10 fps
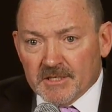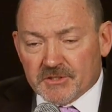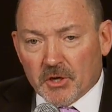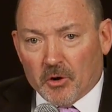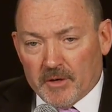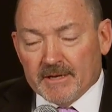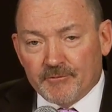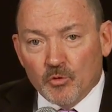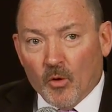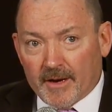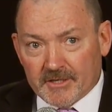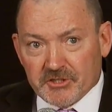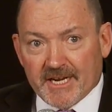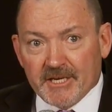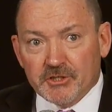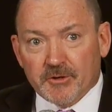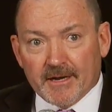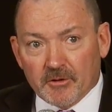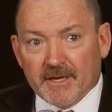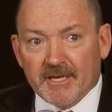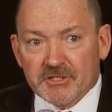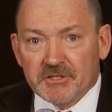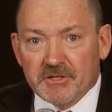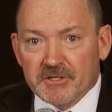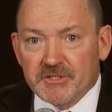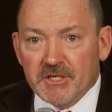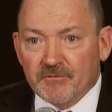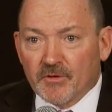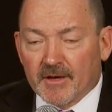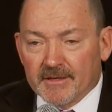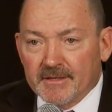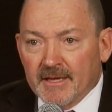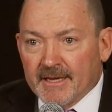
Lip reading: So if you want to change your allocation to the G fund,